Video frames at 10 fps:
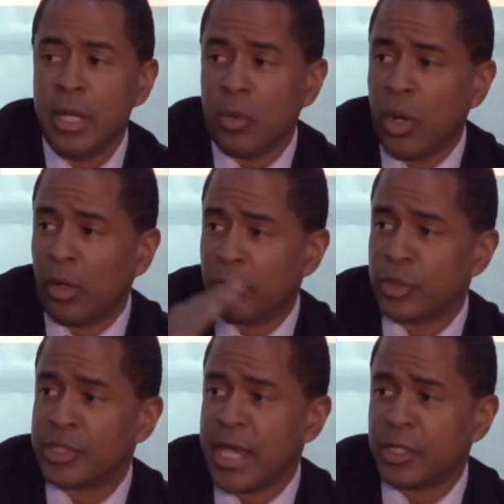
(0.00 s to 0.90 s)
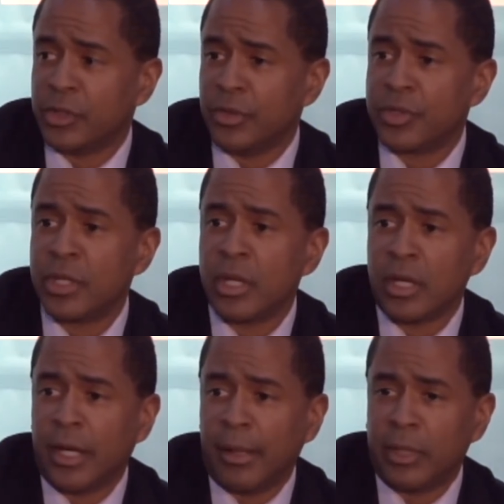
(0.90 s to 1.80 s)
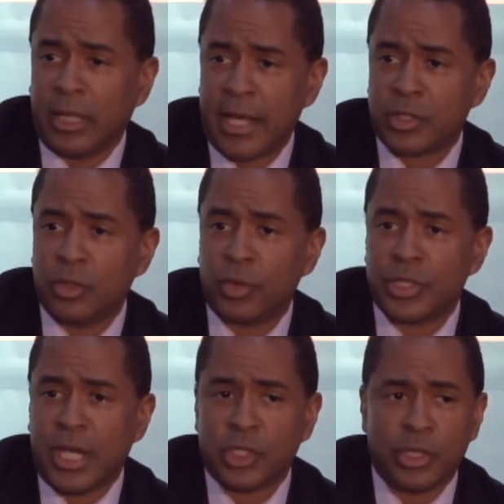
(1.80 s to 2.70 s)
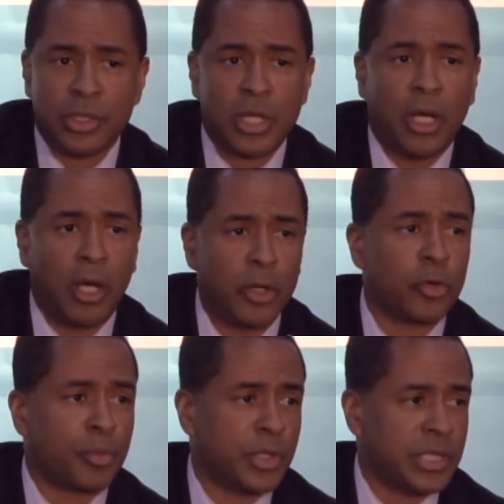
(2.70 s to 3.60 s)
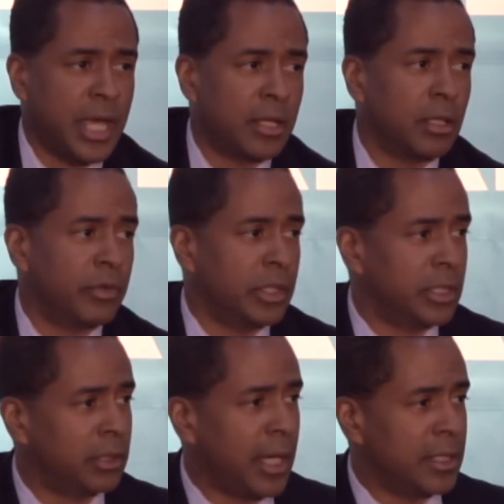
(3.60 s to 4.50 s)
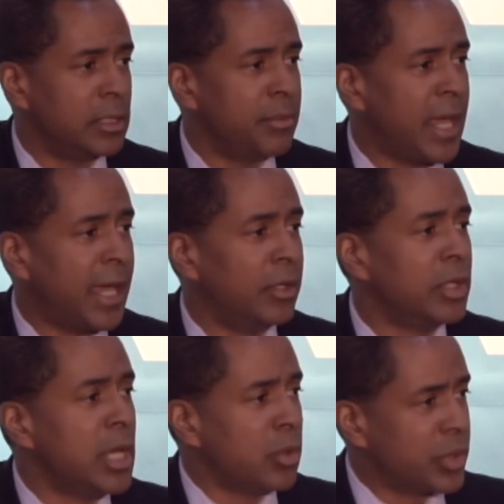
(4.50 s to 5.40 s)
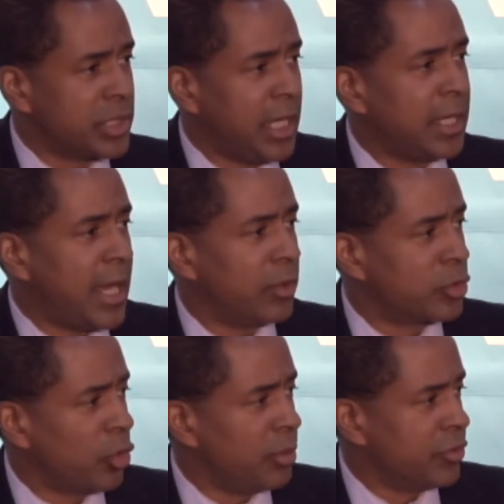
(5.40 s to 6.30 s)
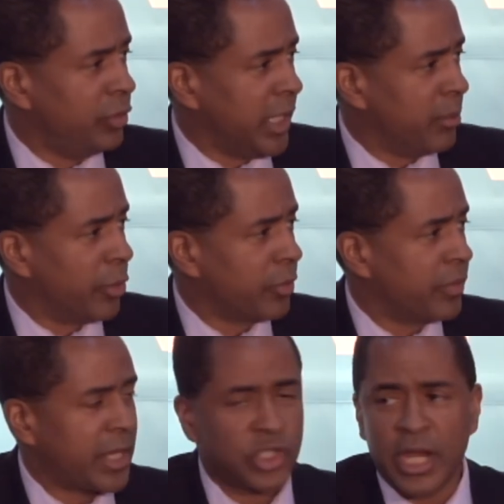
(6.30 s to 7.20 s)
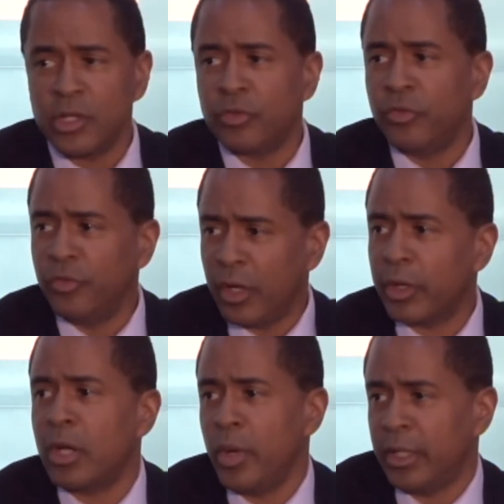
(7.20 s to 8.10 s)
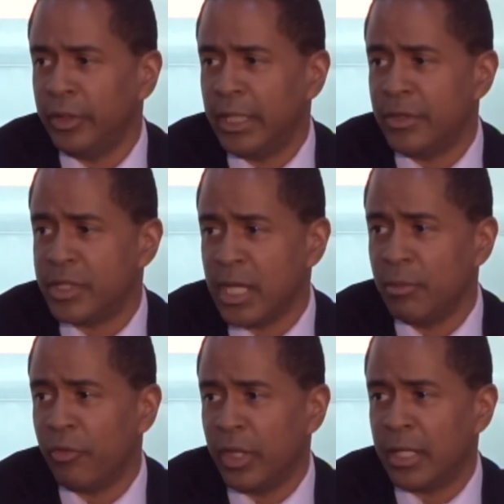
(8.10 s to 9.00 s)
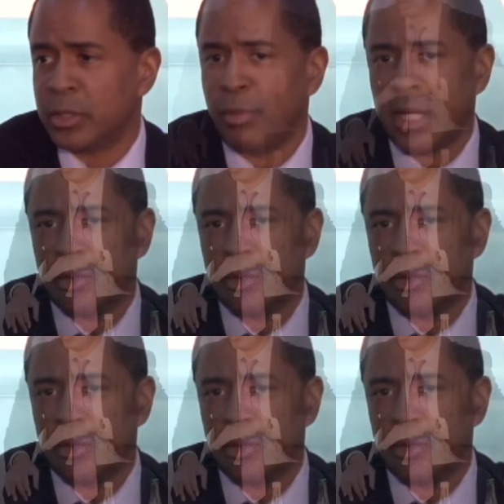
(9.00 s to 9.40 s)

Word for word: well, in recessions, the last 2 recessions, 100% of the decline in demand was taken out in terms of labor. That changed very quickly in the scheme of things. By the